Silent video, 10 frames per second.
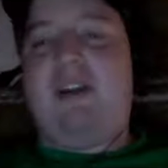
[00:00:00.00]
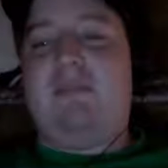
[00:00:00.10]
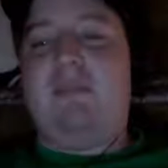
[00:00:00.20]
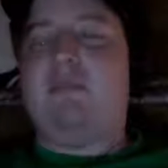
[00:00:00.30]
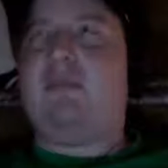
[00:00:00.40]
but
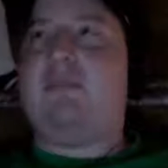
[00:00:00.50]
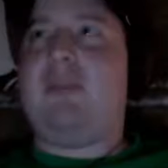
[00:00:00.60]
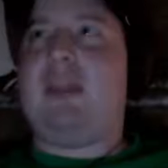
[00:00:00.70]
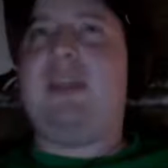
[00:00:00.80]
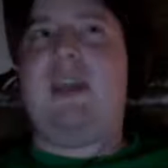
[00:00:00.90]
we're like
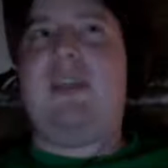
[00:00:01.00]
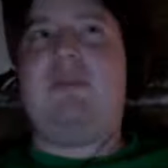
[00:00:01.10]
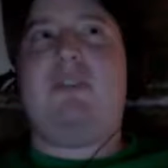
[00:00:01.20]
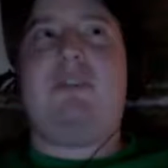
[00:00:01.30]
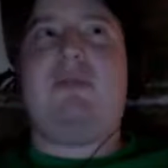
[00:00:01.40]

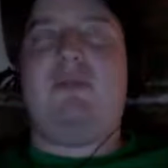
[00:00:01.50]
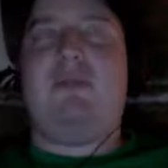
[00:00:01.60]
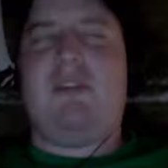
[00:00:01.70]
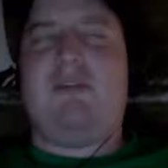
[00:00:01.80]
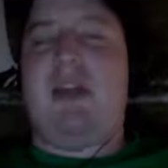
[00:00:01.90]
90% sure we're just going
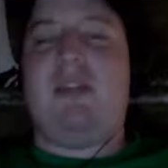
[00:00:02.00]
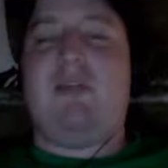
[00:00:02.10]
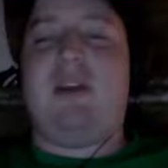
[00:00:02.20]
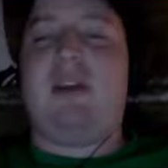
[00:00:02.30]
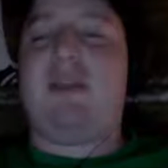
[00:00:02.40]
to buy a new
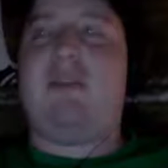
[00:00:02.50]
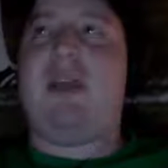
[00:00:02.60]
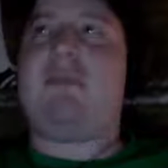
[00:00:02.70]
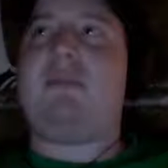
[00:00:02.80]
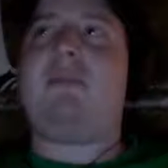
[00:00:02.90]
goddamn lamp
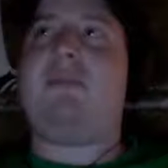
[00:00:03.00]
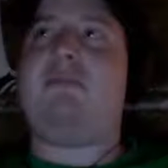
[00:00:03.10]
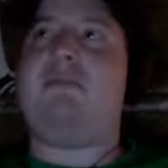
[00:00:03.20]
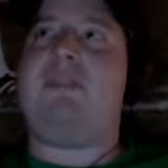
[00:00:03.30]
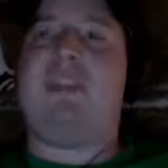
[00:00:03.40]
because I'm just
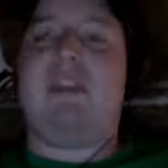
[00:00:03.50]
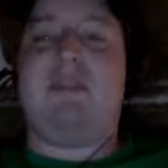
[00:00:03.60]
sick of it.